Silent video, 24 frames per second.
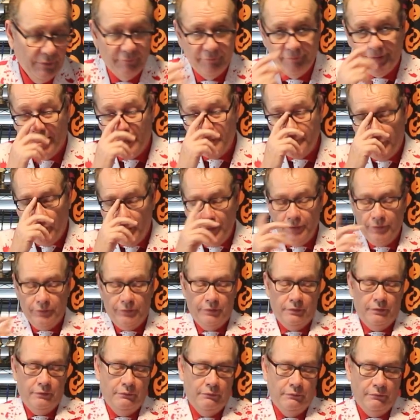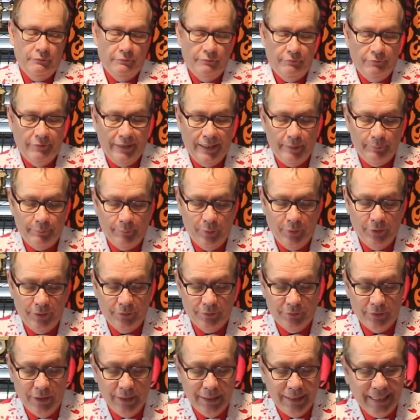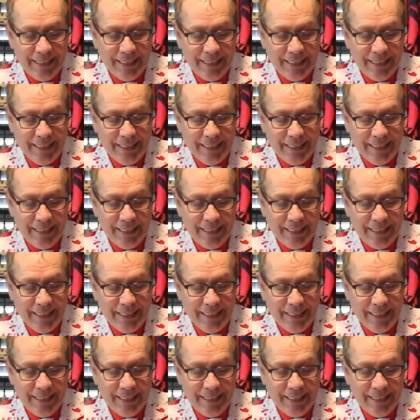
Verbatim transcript: Valid points. Valid points.